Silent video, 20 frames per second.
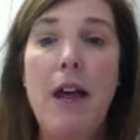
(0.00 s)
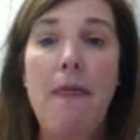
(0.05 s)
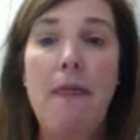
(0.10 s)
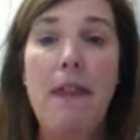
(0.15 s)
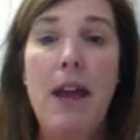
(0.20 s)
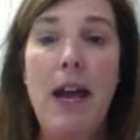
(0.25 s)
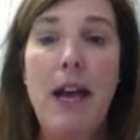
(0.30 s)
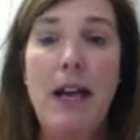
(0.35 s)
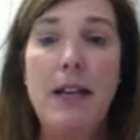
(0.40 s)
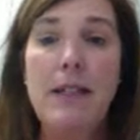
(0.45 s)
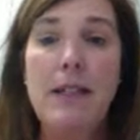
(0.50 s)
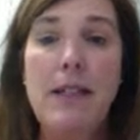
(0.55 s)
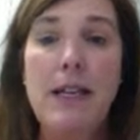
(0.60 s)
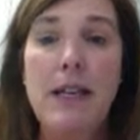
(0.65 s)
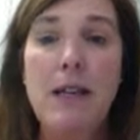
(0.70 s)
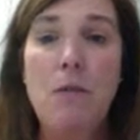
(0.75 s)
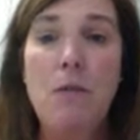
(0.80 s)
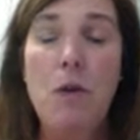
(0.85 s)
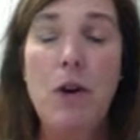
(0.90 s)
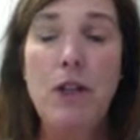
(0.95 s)

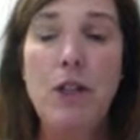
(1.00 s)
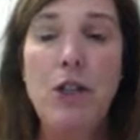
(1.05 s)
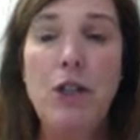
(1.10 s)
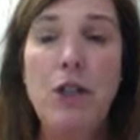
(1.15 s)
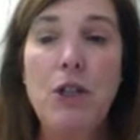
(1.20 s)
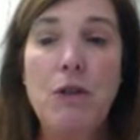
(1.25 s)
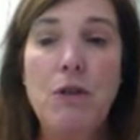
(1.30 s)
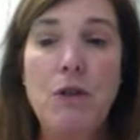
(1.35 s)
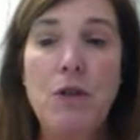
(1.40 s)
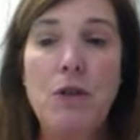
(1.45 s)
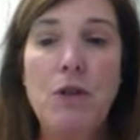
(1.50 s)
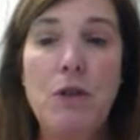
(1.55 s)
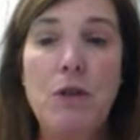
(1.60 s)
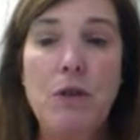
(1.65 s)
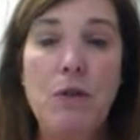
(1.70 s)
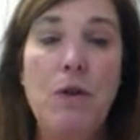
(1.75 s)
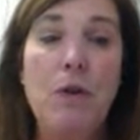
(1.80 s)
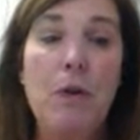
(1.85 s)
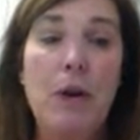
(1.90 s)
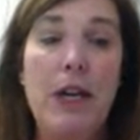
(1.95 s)
it wants you
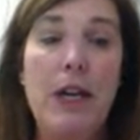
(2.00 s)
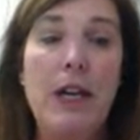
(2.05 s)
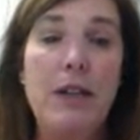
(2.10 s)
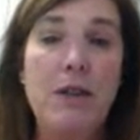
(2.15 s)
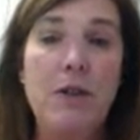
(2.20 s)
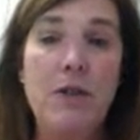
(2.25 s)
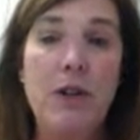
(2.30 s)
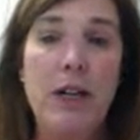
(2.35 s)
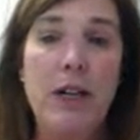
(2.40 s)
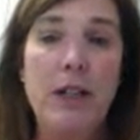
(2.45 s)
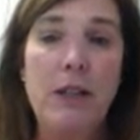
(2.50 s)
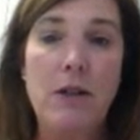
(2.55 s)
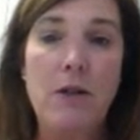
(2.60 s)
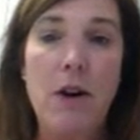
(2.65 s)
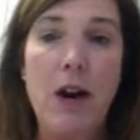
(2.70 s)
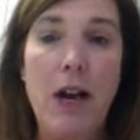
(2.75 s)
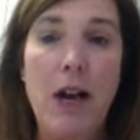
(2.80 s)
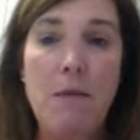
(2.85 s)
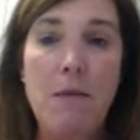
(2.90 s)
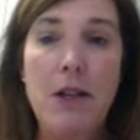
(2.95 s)
to go ahead and
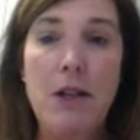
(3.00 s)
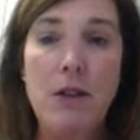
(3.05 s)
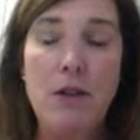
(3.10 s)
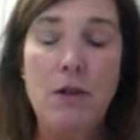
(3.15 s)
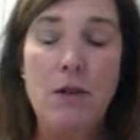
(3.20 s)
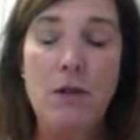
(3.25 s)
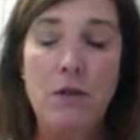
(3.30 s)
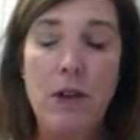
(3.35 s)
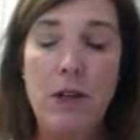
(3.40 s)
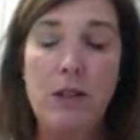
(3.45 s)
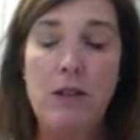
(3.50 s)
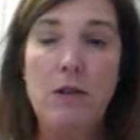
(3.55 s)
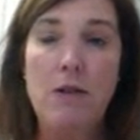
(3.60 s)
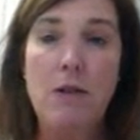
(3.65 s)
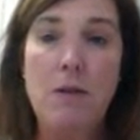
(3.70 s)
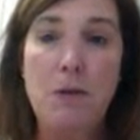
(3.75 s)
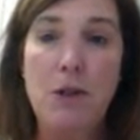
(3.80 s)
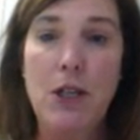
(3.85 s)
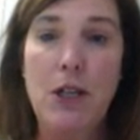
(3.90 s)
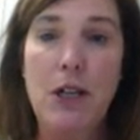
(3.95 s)
transcribe it and do
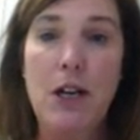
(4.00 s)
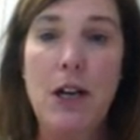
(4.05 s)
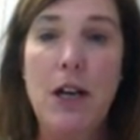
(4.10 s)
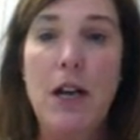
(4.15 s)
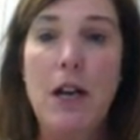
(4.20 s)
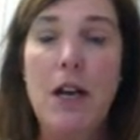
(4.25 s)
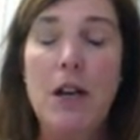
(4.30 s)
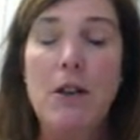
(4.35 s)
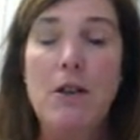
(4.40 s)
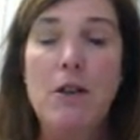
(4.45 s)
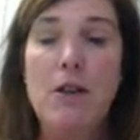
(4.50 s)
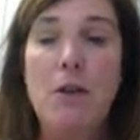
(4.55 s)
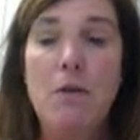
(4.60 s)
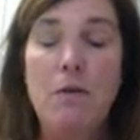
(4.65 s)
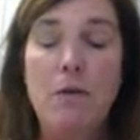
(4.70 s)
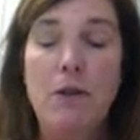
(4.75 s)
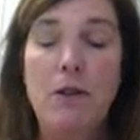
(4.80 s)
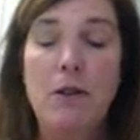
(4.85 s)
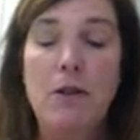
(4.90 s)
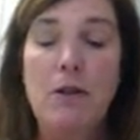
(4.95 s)
transcription.
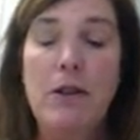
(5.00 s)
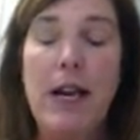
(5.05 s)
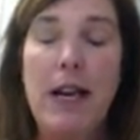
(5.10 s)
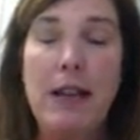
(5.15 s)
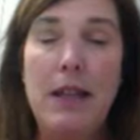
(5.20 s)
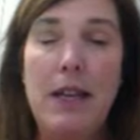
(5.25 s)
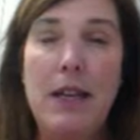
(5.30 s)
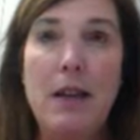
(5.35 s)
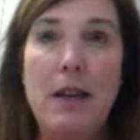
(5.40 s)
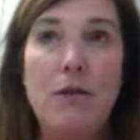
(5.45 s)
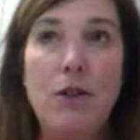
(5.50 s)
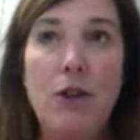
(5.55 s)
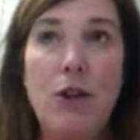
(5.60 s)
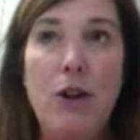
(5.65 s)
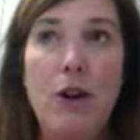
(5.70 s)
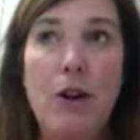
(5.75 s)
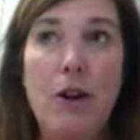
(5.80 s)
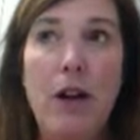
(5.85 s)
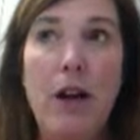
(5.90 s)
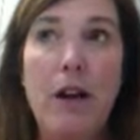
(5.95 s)
So I think of
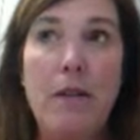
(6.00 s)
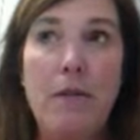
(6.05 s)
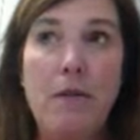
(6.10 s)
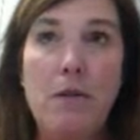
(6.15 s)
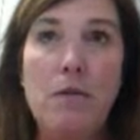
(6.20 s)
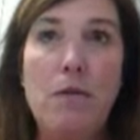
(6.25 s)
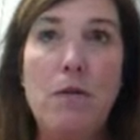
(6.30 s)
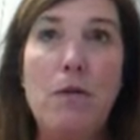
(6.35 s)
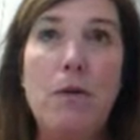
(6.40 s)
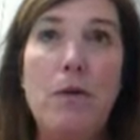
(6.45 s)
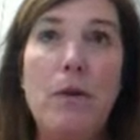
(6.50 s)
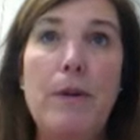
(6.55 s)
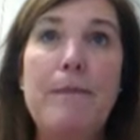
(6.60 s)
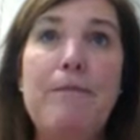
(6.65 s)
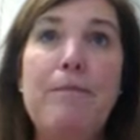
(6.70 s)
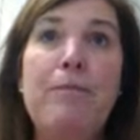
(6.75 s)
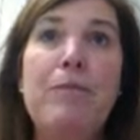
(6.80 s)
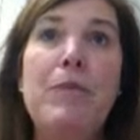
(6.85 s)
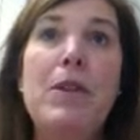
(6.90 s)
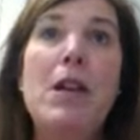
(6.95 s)
Chargaff's rule,
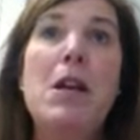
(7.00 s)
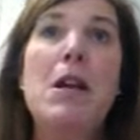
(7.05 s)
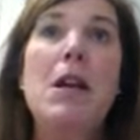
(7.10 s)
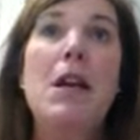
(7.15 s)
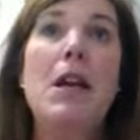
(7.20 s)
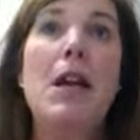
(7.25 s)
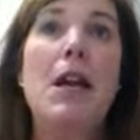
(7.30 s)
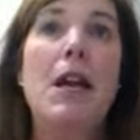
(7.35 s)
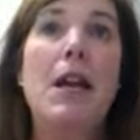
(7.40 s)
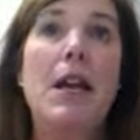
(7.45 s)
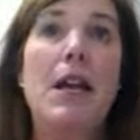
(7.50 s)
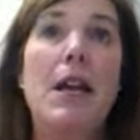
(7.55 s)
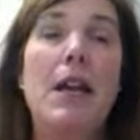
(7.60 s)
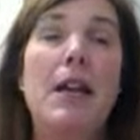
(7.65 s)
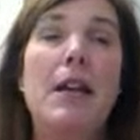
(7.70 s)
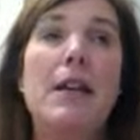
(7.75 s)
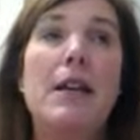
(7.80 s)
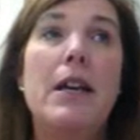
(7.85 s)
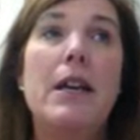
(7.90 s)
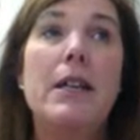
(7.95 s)

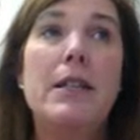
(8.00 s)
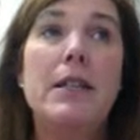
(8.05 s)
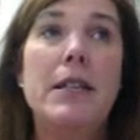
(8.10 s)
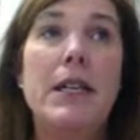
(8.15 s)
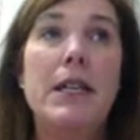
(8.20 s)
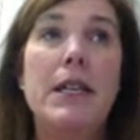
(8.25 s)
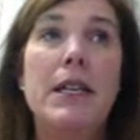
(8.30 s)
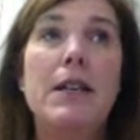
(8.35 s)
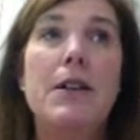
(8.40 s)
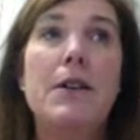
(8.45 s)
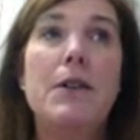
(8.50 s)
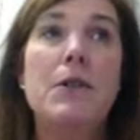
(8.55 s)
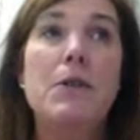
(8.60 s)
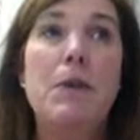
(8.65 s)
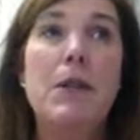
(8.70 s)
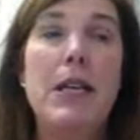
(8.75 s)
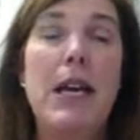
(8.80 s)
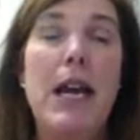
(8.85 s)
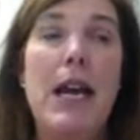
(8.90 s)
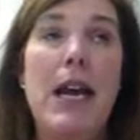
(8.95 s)
and T goes
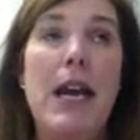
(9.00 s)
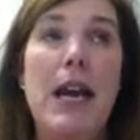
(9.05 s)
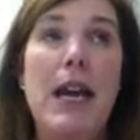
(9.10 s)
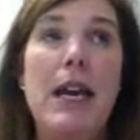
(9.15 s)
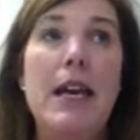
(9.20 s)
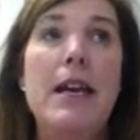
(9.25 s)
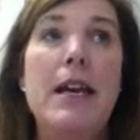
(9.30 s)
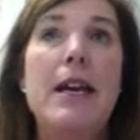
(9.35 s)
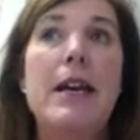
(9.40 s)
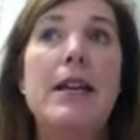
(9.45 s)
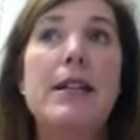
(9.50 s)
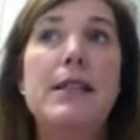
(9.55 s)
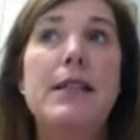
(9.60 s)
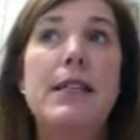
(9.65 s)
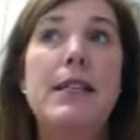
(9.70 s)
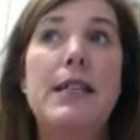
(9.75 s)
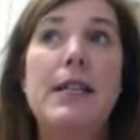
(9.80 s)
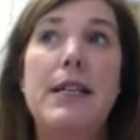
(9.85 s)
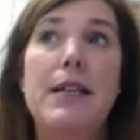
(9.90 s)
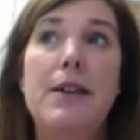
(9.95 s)
with A and
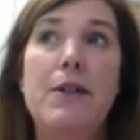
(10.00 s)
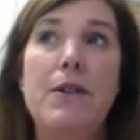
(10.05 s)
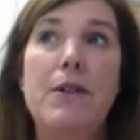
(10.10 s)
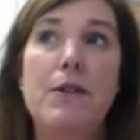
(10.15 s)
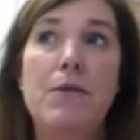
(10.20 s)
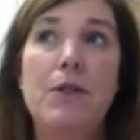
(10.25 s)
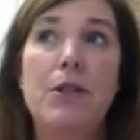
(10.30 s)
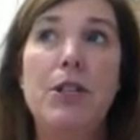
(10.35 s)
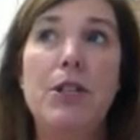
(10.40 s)
C goes with